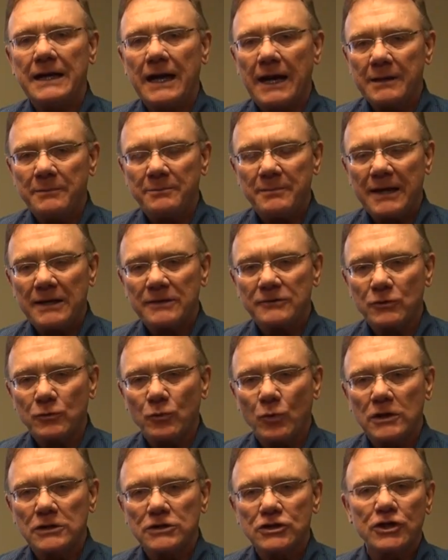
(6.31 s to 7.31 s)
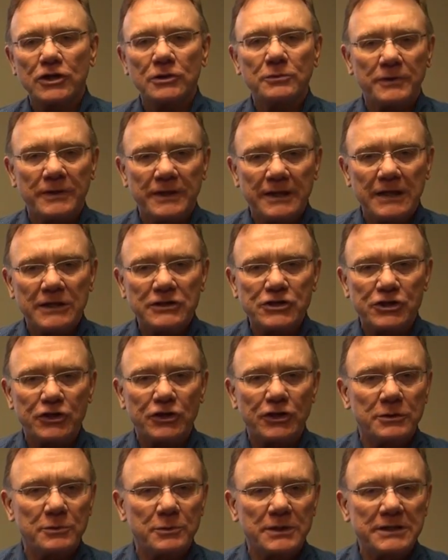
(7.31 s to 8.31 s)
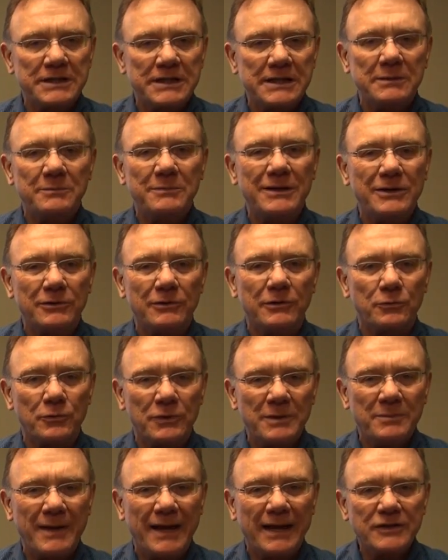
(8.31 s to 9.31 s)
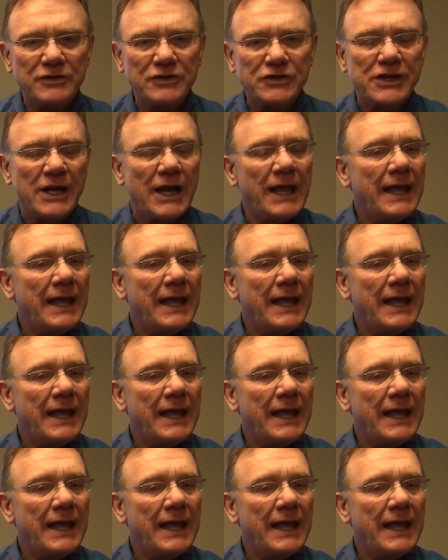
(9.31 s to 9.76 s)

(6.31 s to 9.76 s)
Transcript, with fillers: I'm Patrick Walchuk with the Agent in Ottawa team here at REMAX.